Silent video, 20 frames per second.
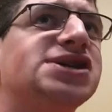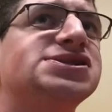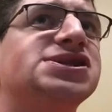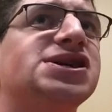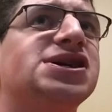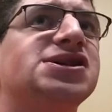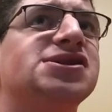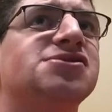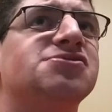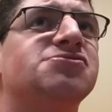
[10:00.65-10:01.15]
of the
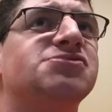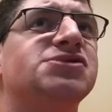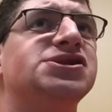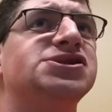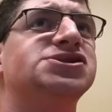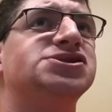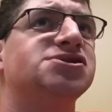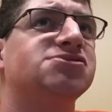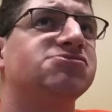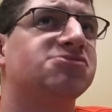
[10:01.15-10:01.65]
reach of
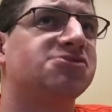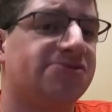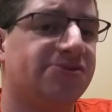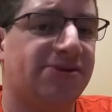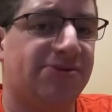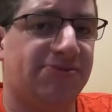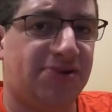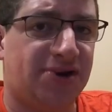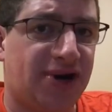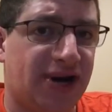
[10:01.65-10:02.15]
Kareem Hunt.
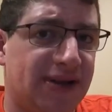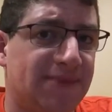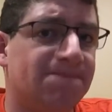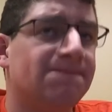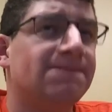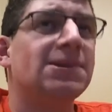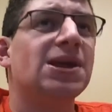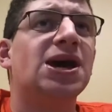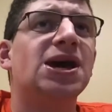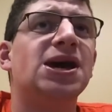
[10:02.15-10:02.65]

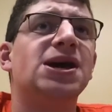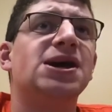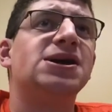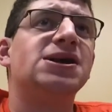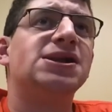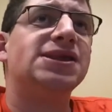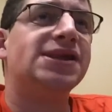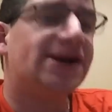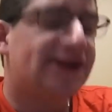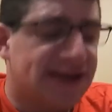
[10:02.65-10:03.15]
Now,
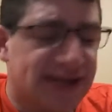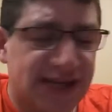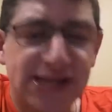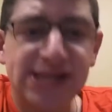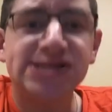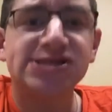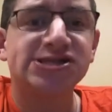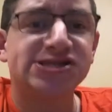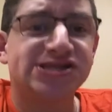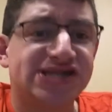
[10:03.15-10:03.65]

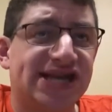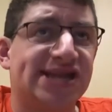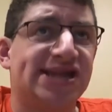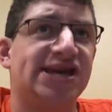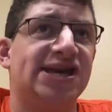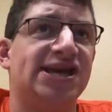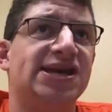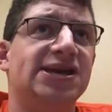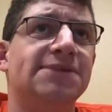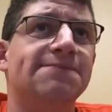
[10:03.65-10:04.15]
interestingly,
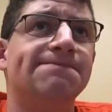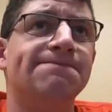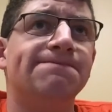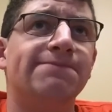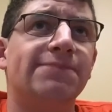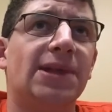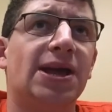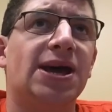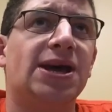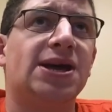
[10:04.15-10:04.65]

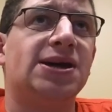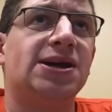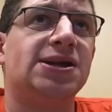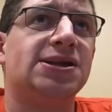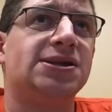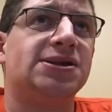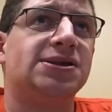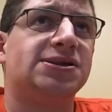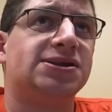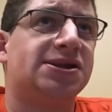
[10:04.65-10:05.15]

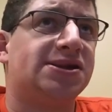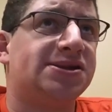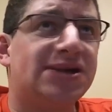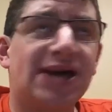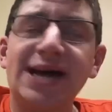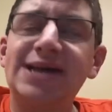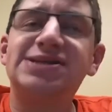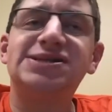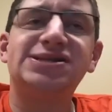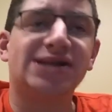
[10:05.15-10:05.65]
the last
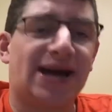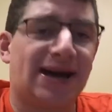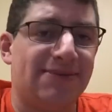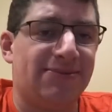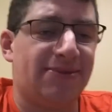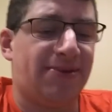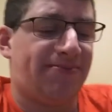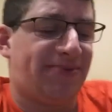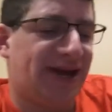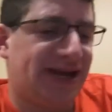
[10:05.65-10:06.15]
time
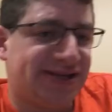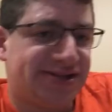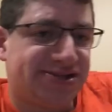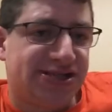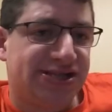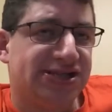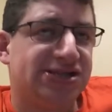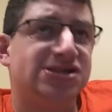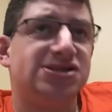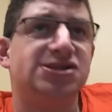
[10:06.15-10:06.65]

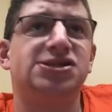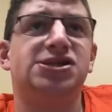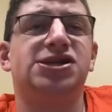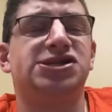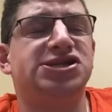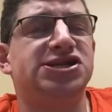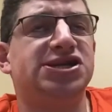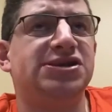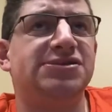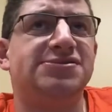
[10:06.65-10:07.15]
the
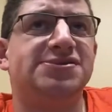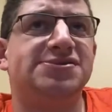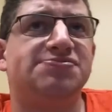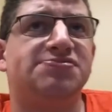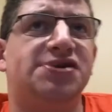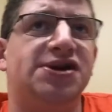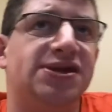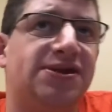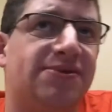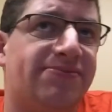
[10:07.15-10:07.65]
Chiefs played the
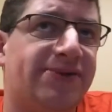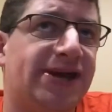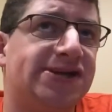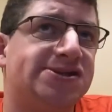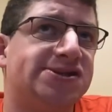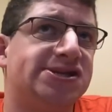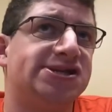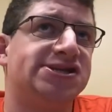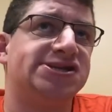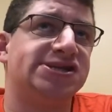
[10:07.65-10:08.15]
Patriots
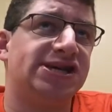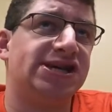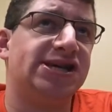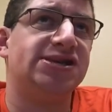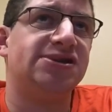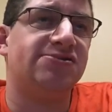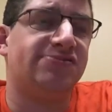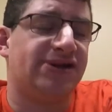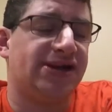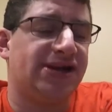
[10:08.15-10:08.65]
in New
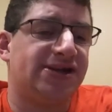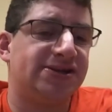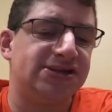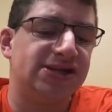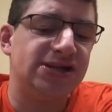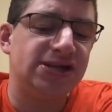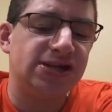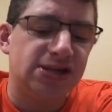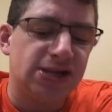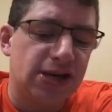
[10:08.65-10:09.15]
England
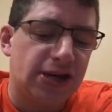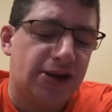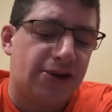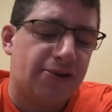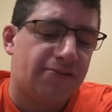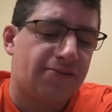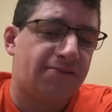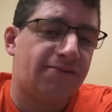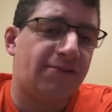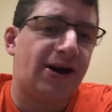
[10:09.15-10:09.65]

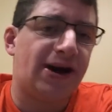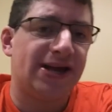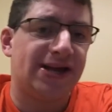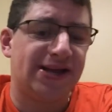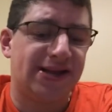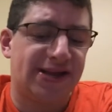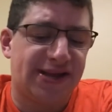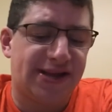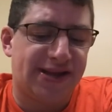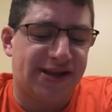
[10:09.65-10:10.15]
was,